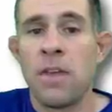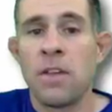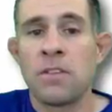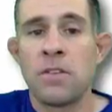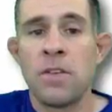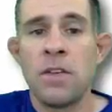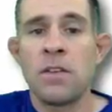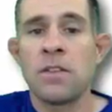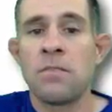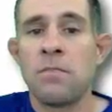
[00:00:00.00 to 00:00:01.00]
So here
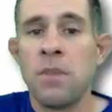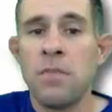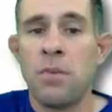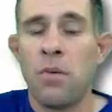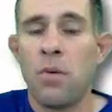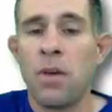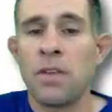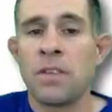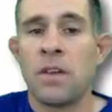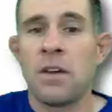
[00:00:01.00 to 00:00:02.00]
is the
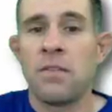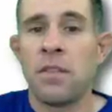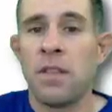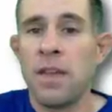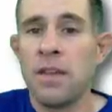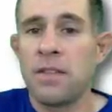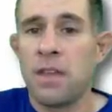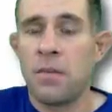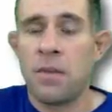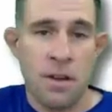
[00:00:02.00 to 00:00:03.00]
midpoint of the line
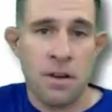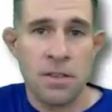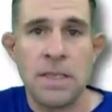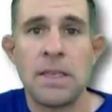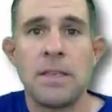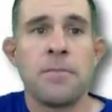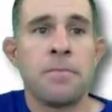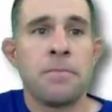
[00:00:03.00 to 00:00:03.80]
segment RT.